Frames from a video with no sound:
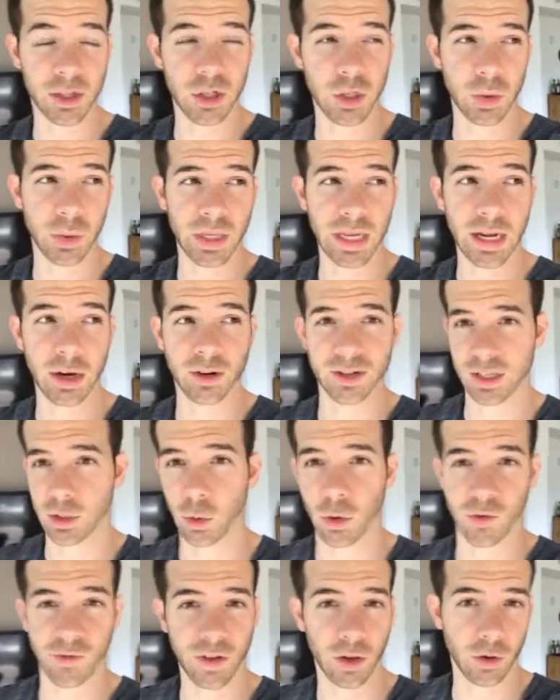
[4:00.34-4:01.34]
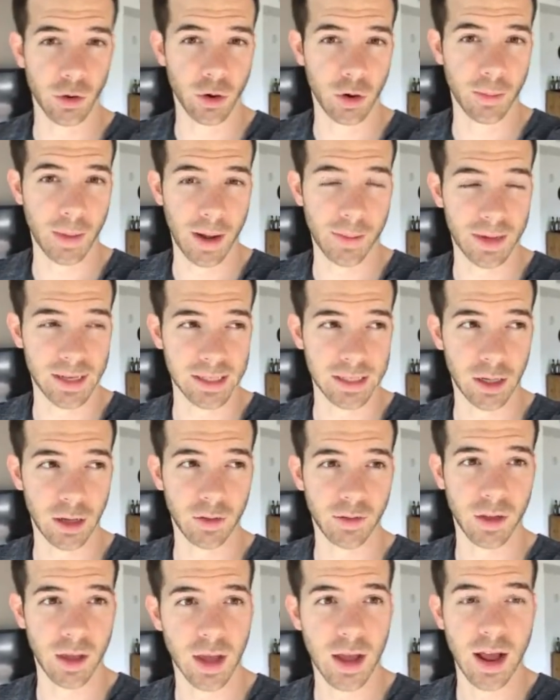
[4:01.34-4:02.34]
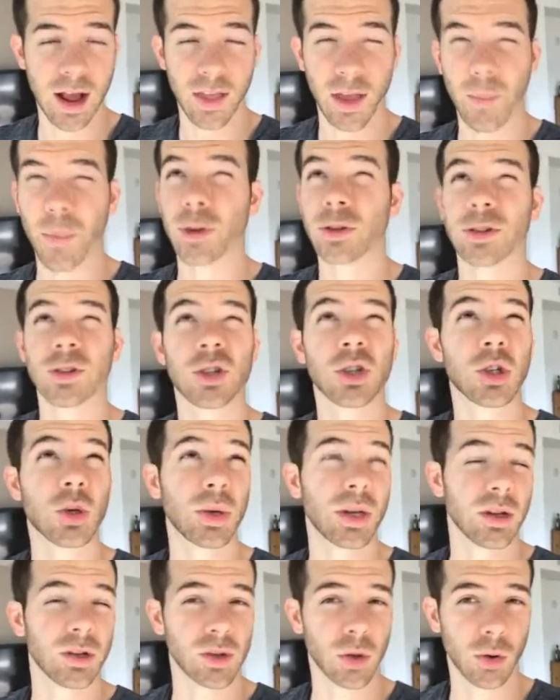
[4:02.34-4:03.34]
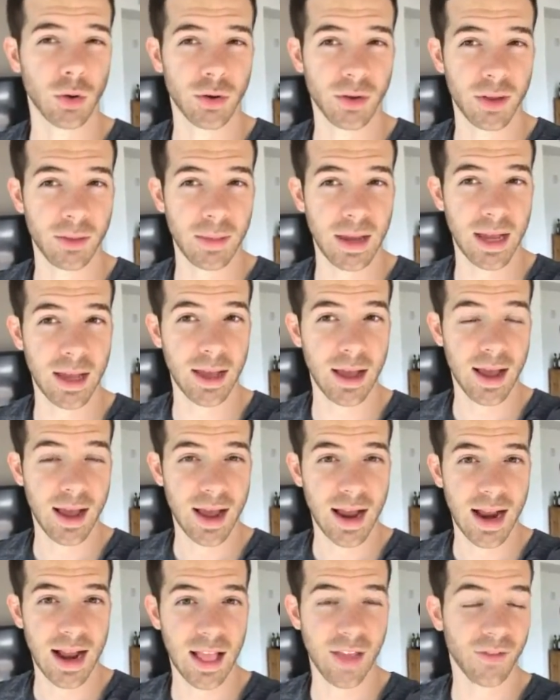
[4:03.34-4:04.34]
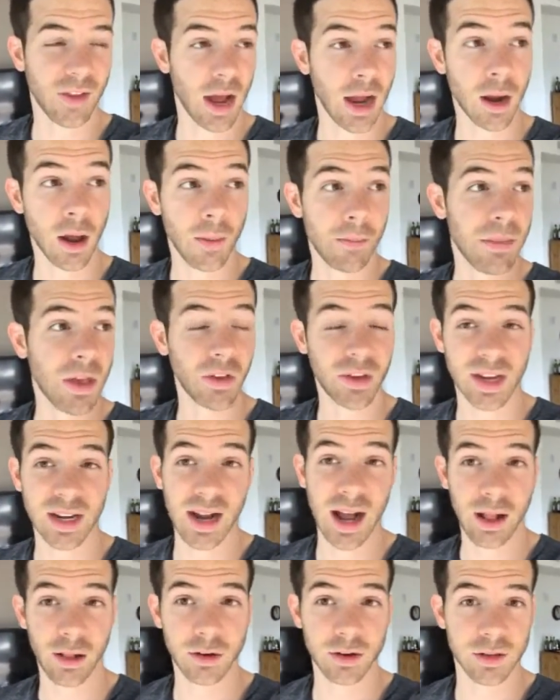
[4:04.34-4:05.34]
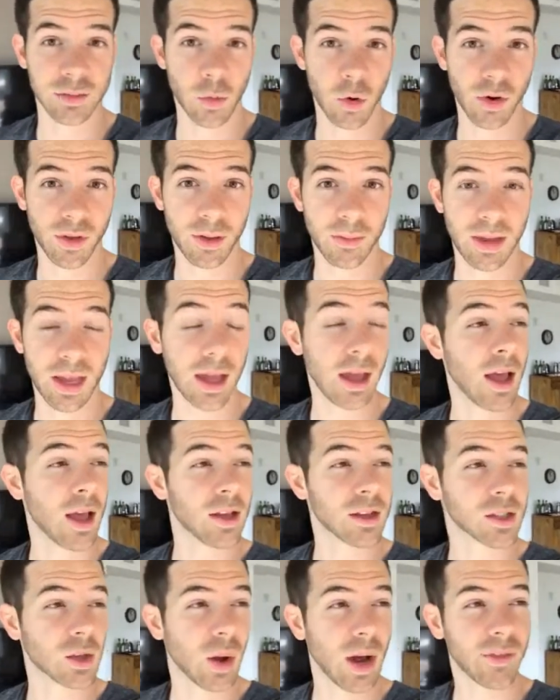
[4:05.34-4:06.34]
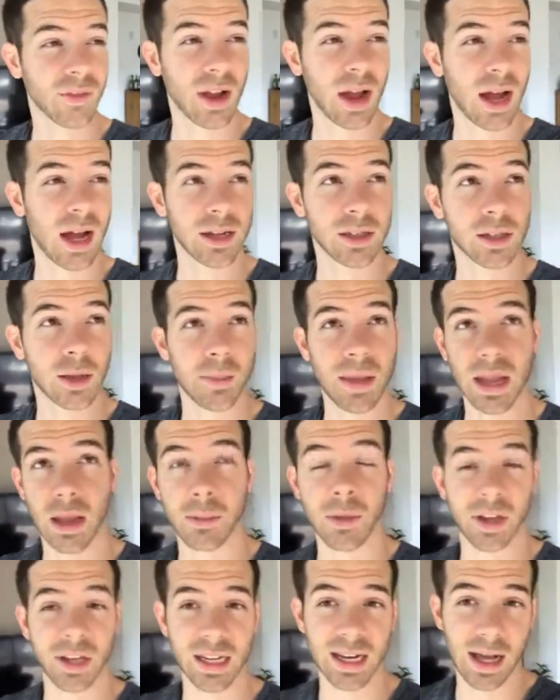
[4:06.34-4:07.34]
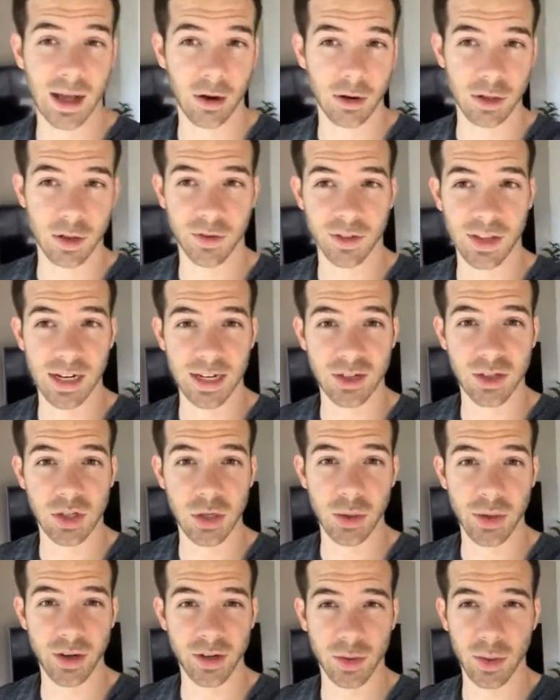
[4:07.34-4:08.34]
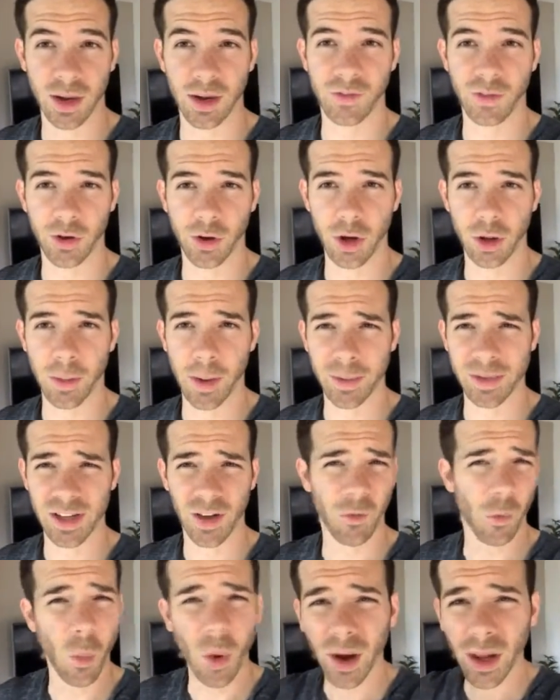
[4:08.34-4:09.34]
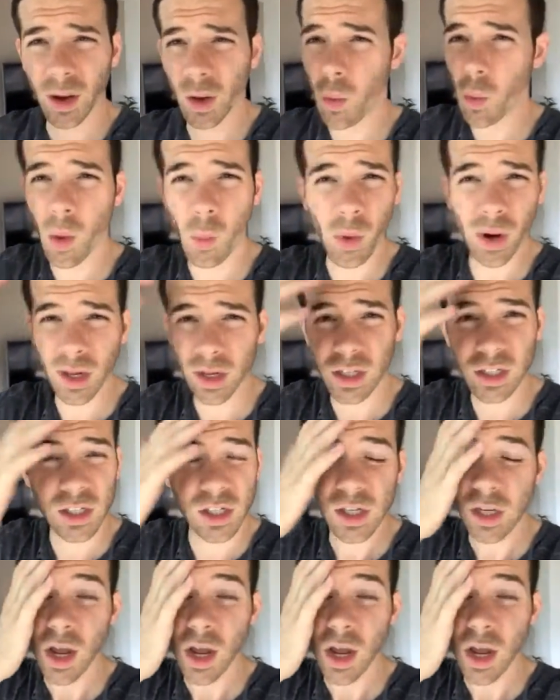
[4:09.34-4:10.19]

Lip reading: in 2 years in order to feel good about myself. That person's 2 years older than me and they've got $1 million more than me, so I've got to make $1 million over the next 2 years so I can feel good about myself. What a